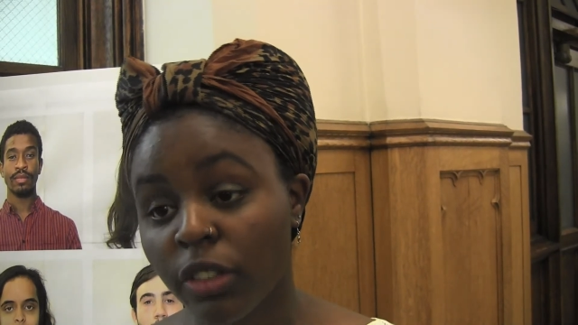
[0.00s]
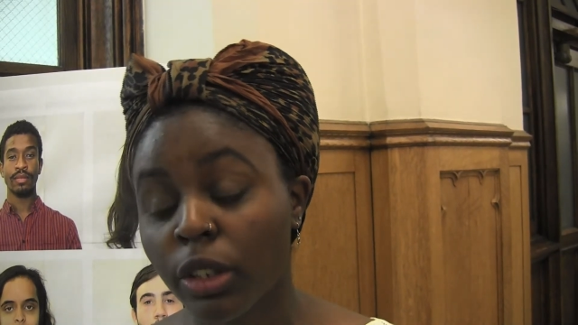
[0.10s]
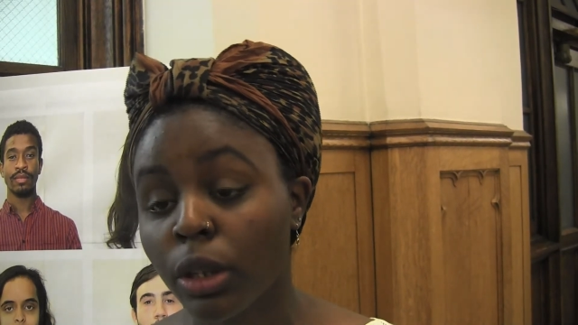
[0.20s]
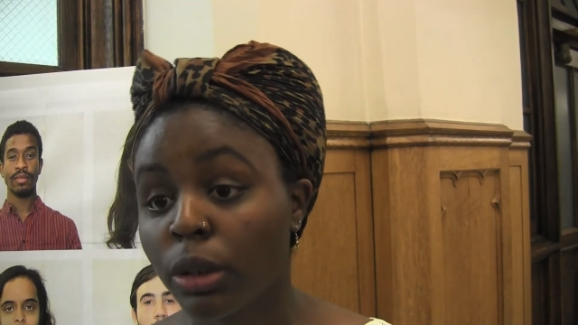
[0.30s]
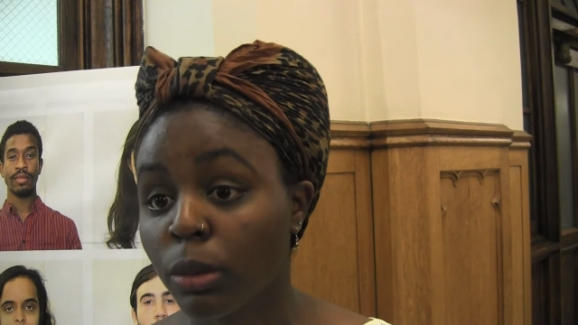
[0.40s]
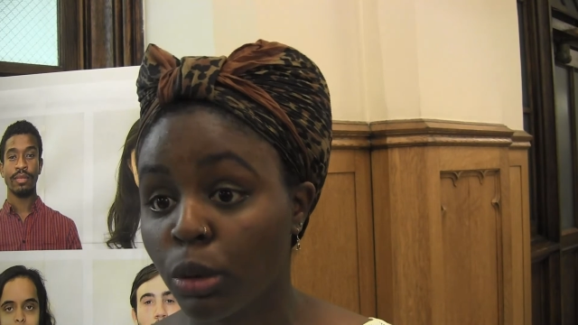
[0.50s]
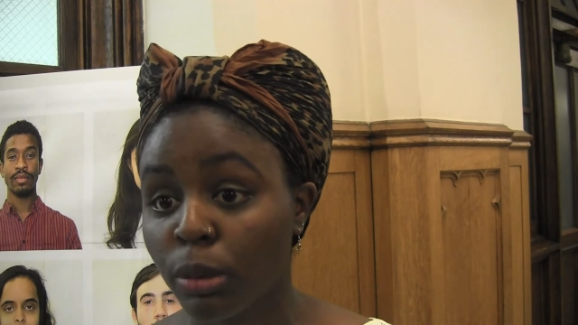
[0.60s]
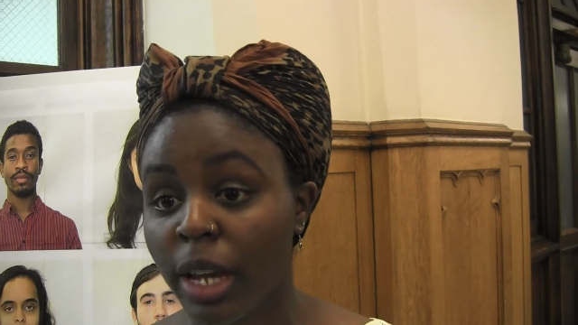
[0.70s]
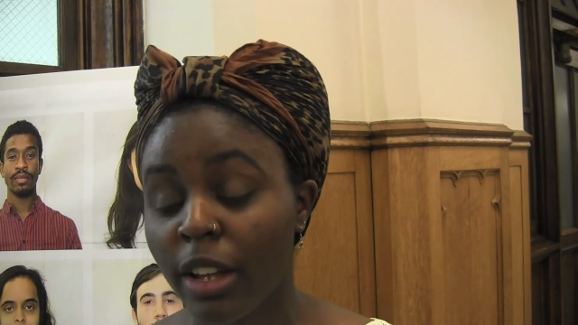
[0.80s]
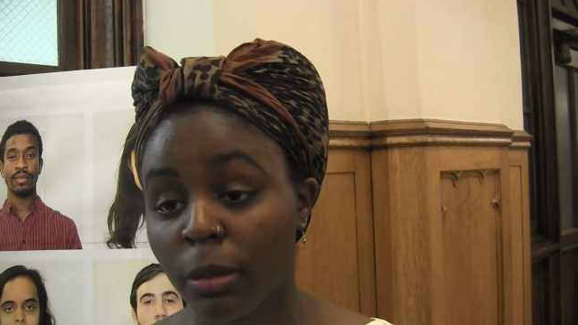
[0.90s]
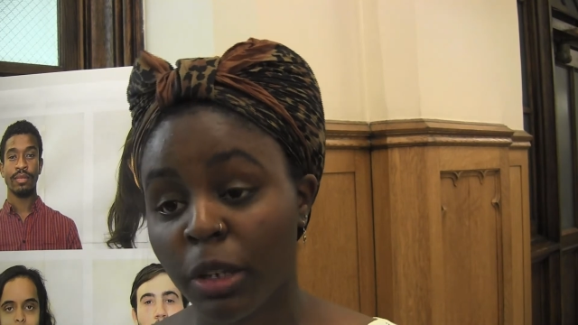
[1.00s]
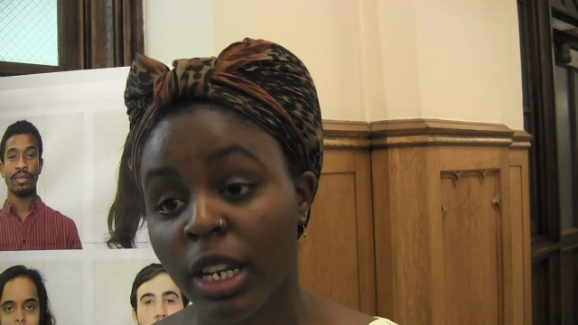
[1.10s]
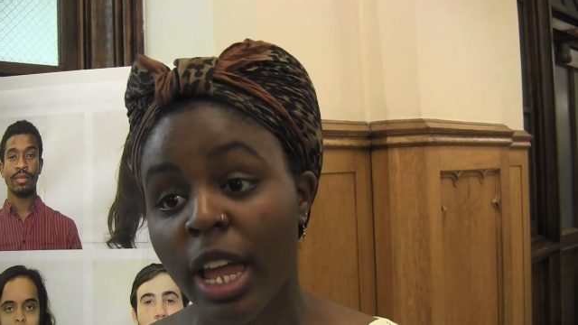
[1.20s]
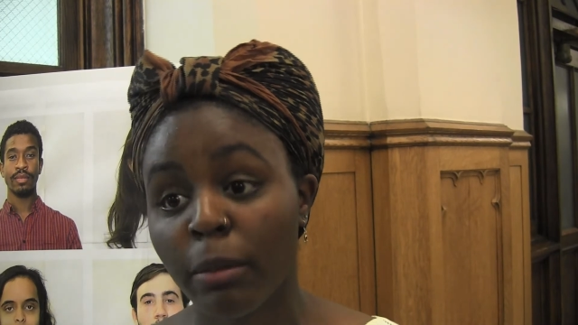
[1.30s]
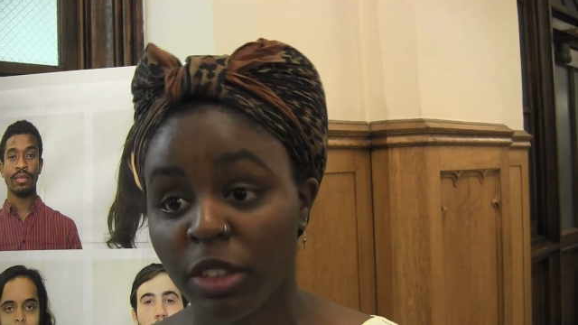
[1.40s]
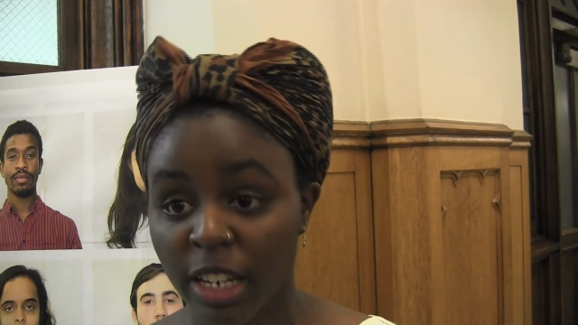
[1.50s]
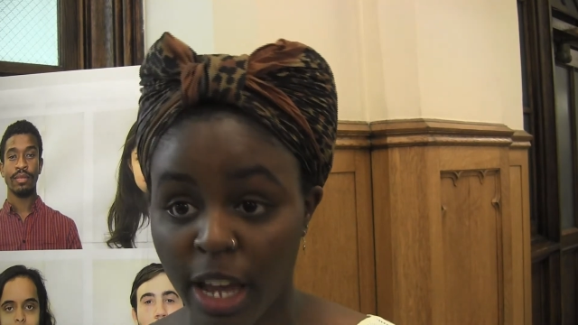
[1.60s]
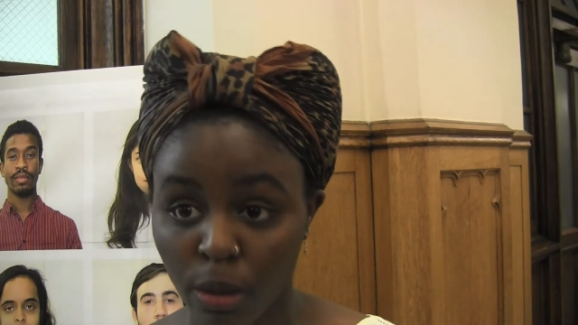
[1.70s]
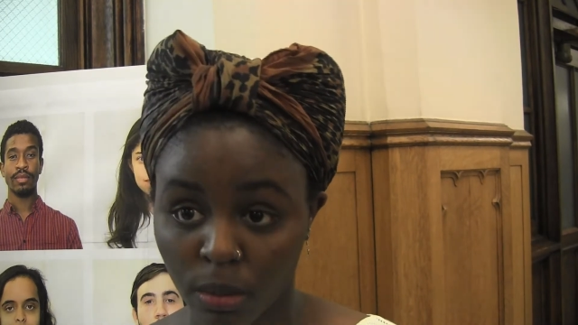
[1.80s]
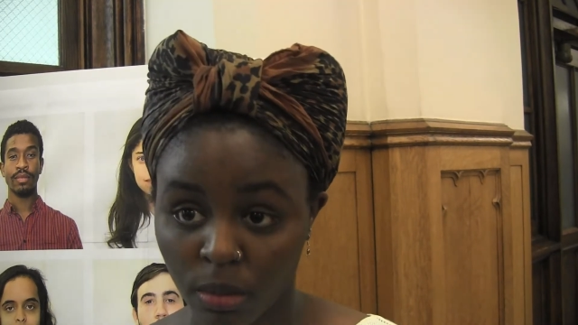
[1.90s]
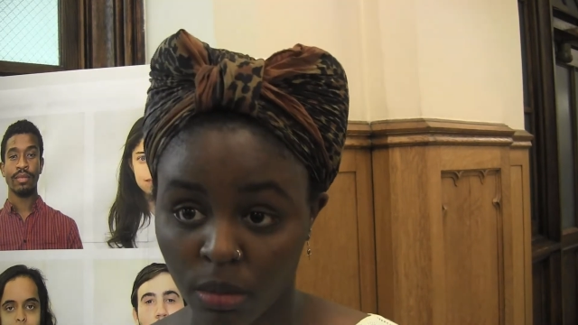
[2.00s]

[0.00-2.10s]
Speaker 1: even though the room has been emptied out.